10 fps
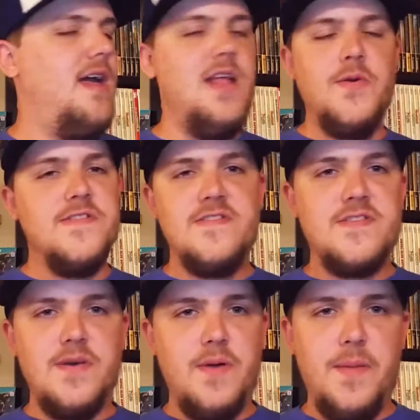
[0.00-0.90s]
Anyways,
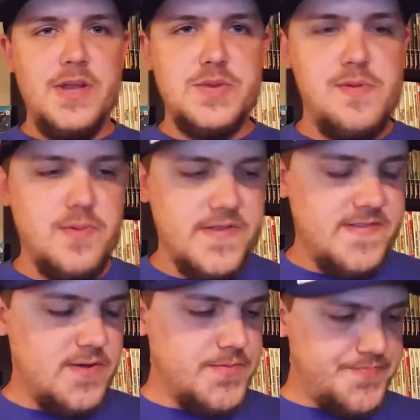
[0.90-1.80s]
just a bunch of people,
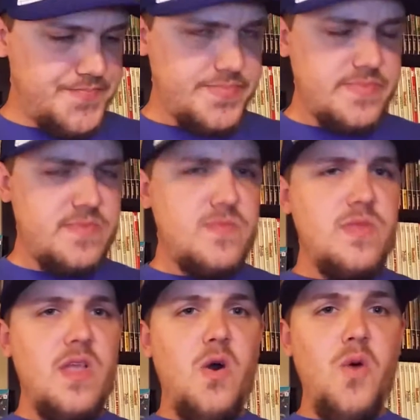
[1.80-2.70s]
so
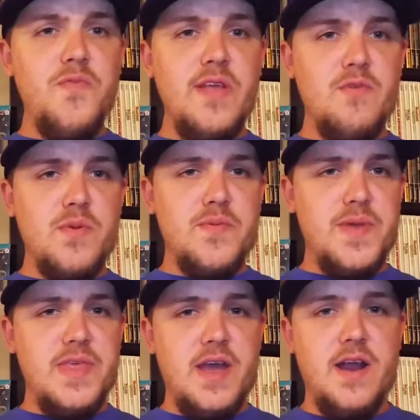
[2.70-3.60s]
hopefully everyone will
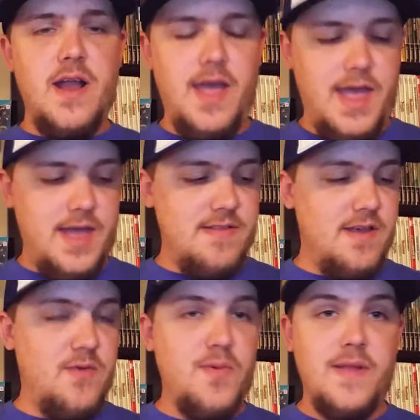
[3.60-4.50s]
be there, and
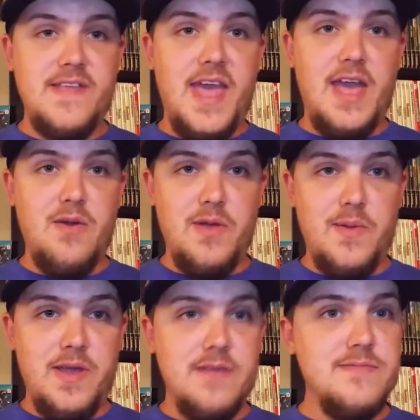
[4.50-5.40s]
we'll get to hang out like
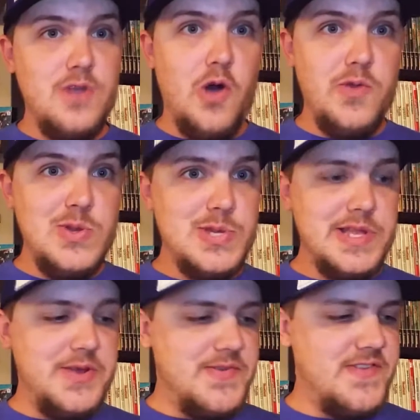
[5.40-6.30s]
we
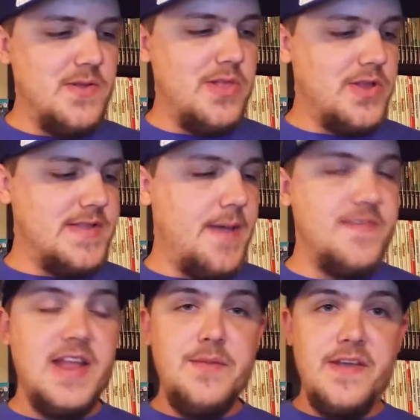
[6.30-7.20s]
usually do, so good
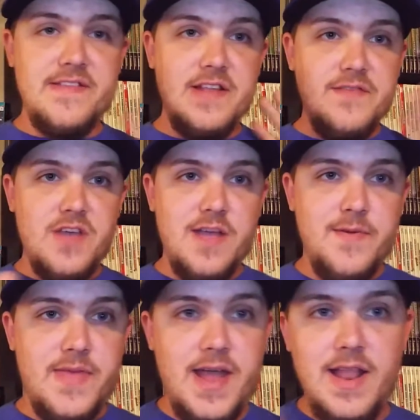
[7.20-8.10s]
times. Anyways, enough talking
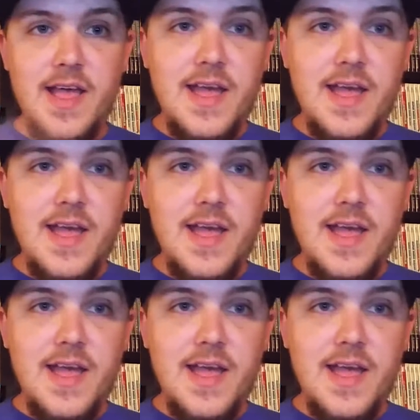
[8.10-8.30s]
about that.